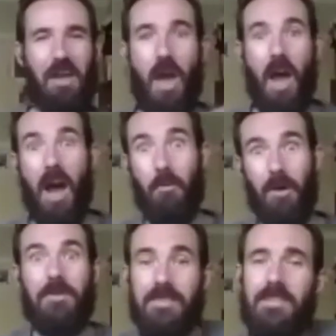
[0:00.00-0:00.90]
uh,
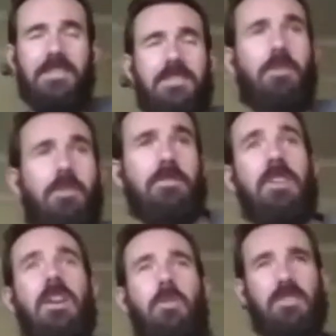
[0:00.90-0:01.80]
weapons at his
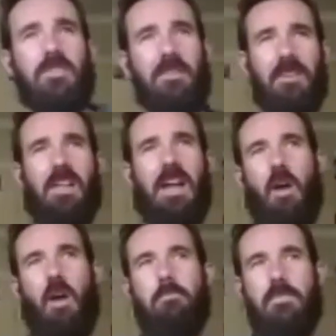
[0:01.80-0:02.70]
disposal, whereas I feel like
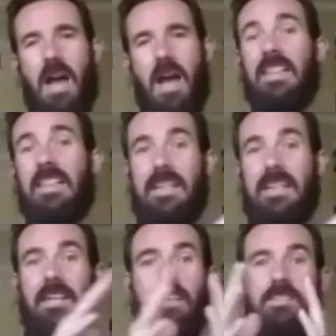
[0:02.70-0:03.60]
my
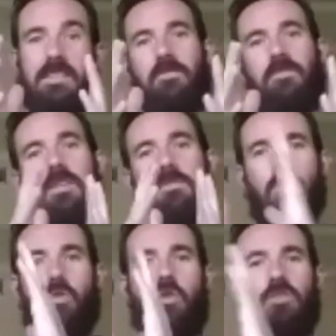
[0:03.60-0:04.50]
leaning is definitely
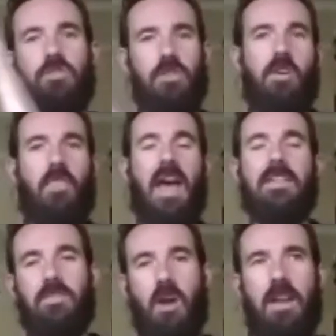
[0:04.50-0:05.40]
more just on
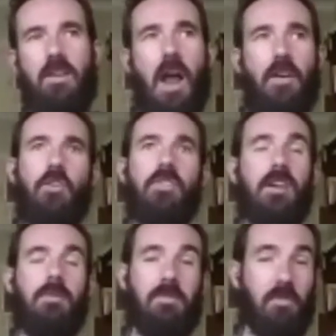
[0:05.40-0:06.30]
that side. I don't
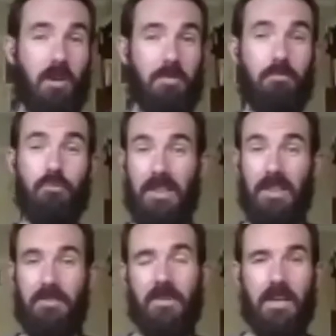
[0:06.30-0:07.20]
think I'm ever going to be
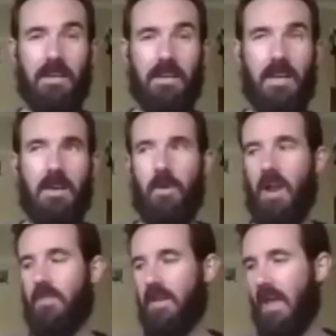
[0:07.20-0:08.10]
prolific, but I
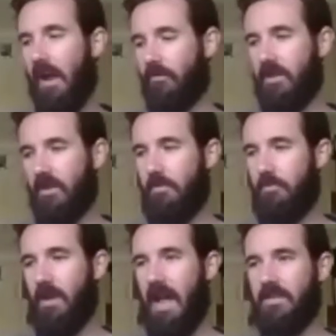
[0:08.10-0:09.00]
think everything I
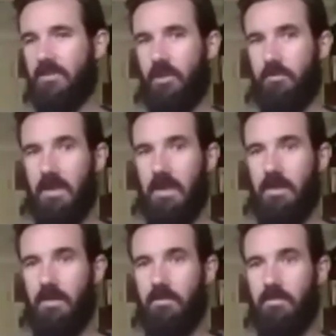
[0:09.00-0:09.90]
put out is going to
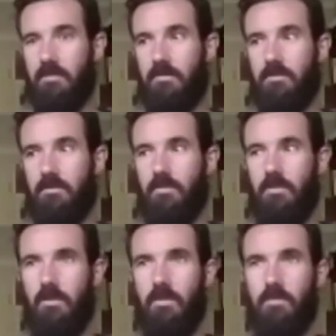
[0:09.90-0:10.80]
be
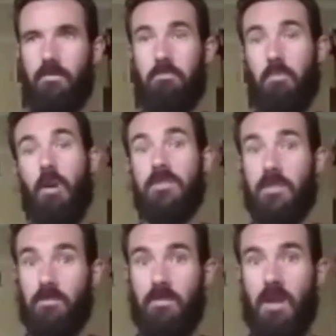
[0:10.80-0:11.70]

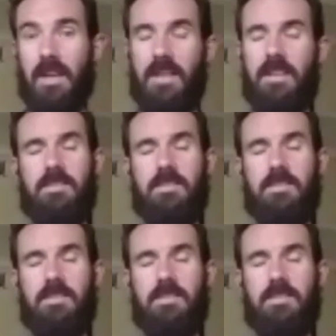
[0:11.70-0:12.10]
personal, I guess.